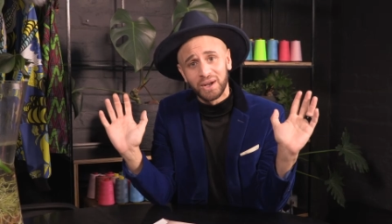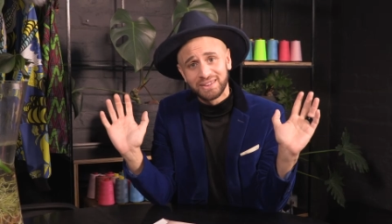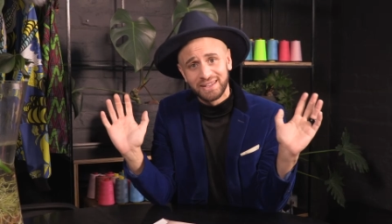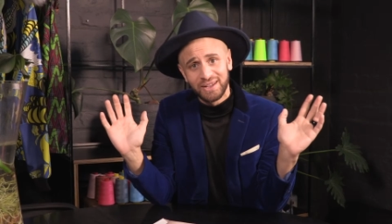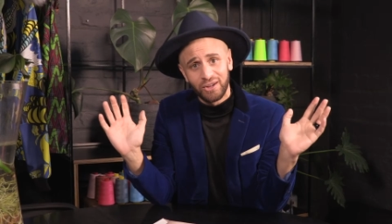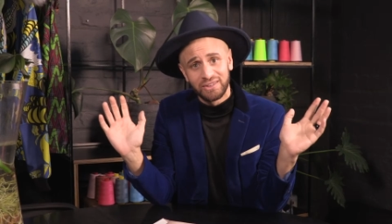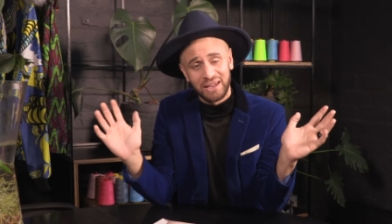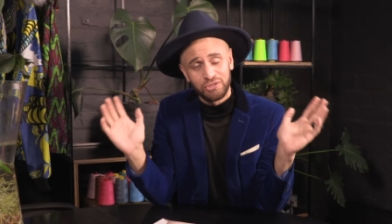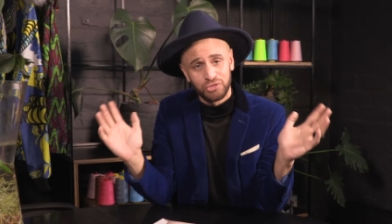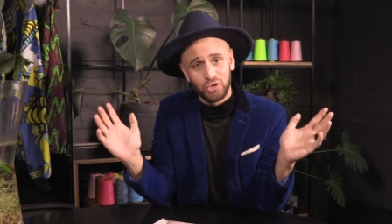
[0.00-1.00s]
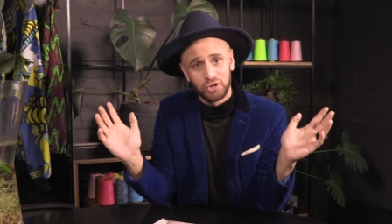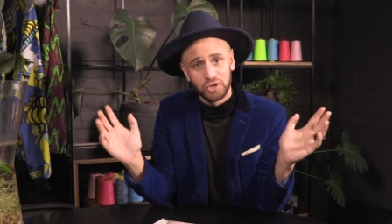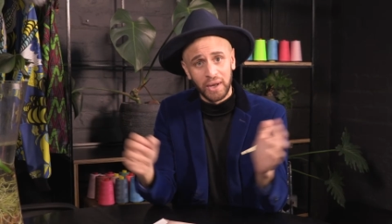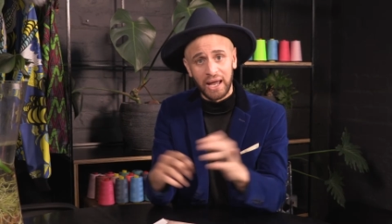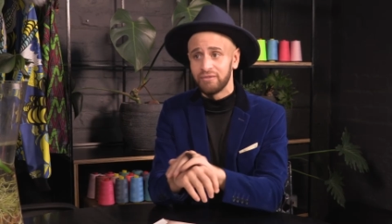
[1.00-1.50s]
what they are there for,
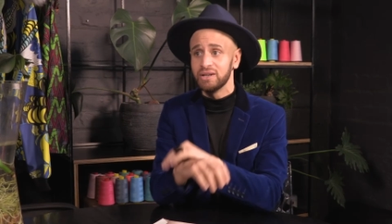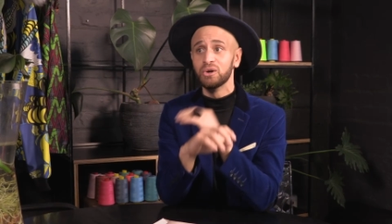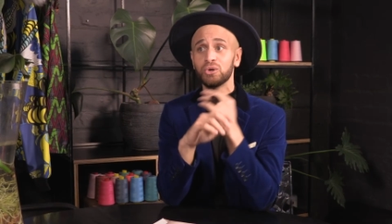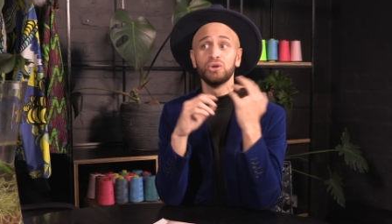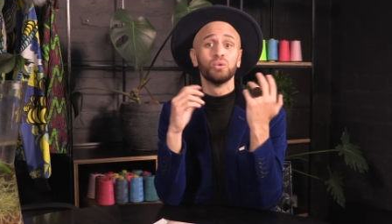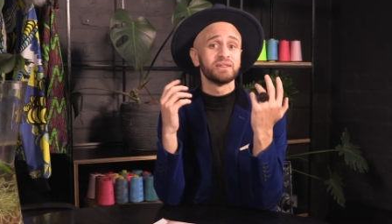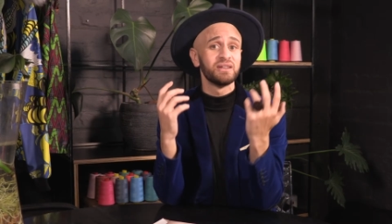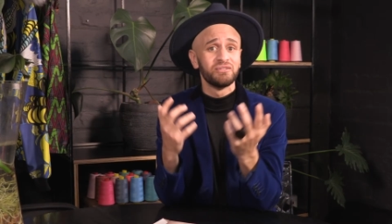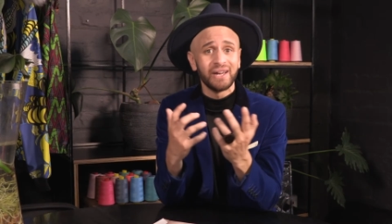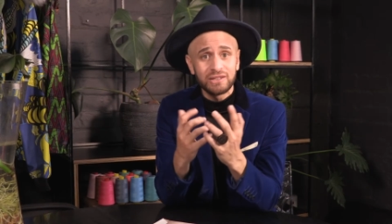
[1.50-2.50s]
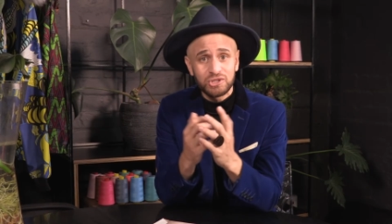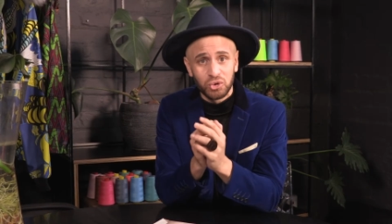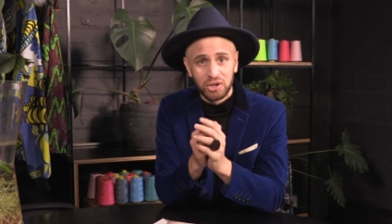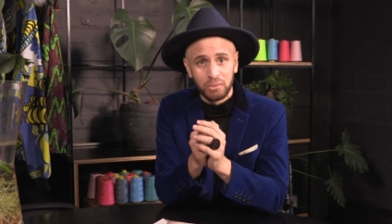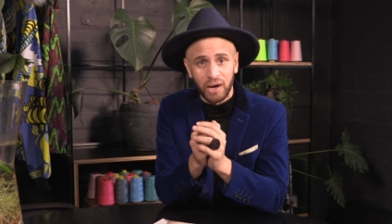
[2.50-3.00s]
having no clue what the event is
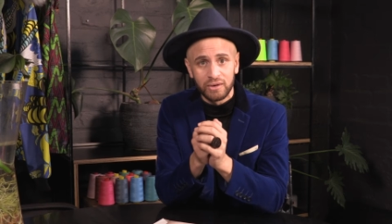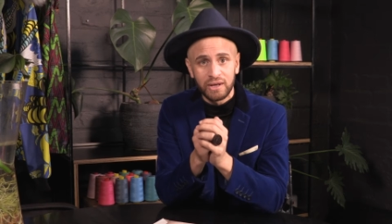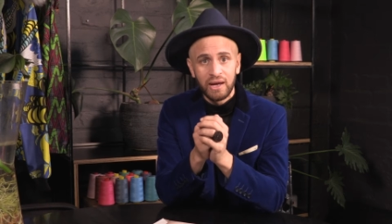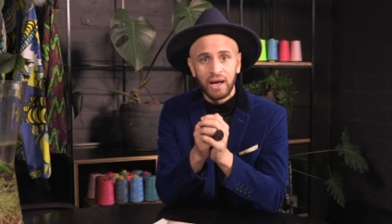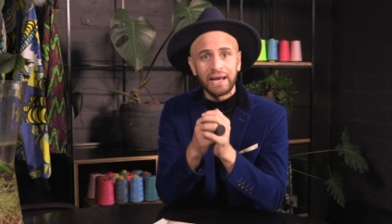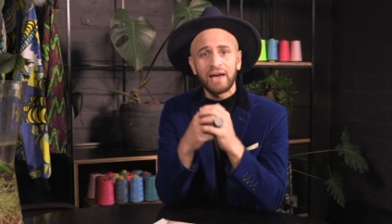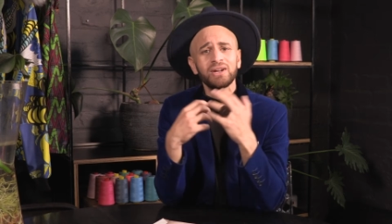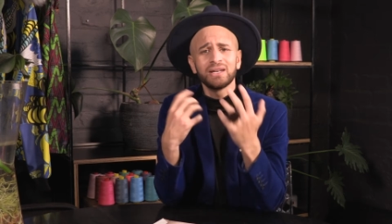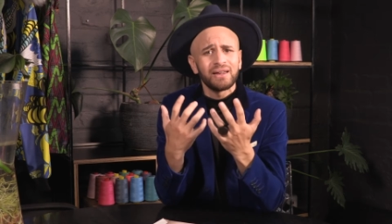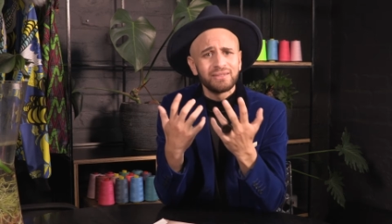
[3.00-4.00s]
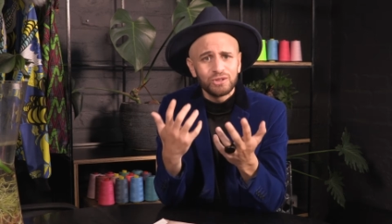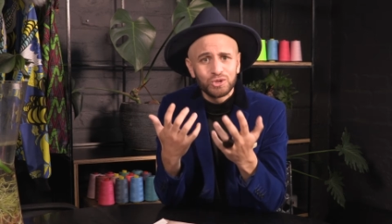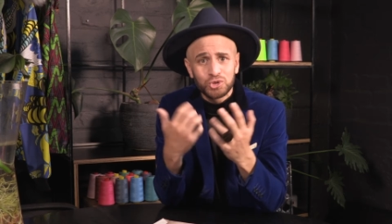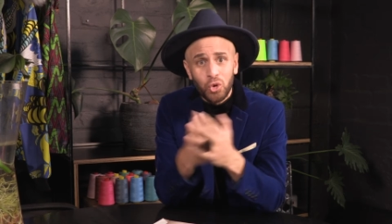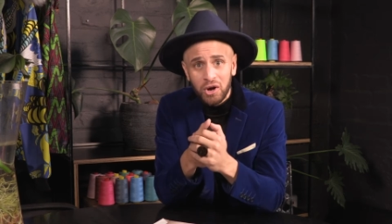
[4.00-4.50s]
all about, and having nothing
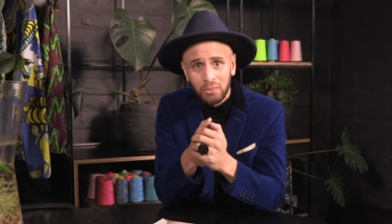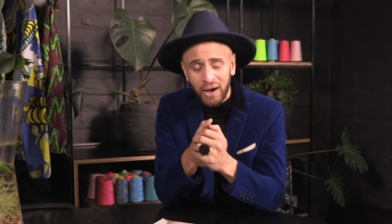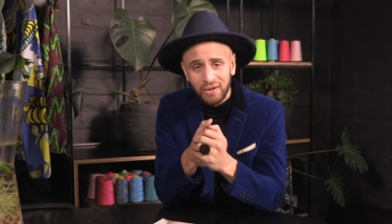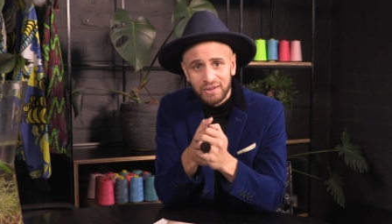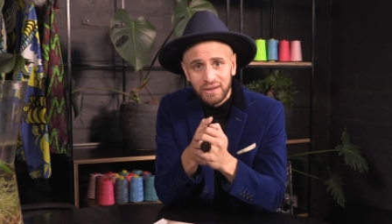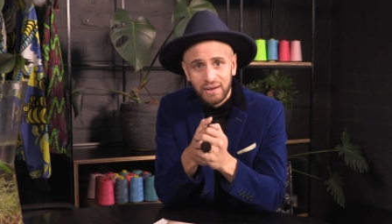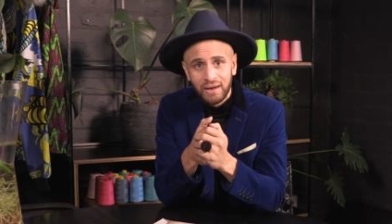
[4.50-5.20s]
to talk about.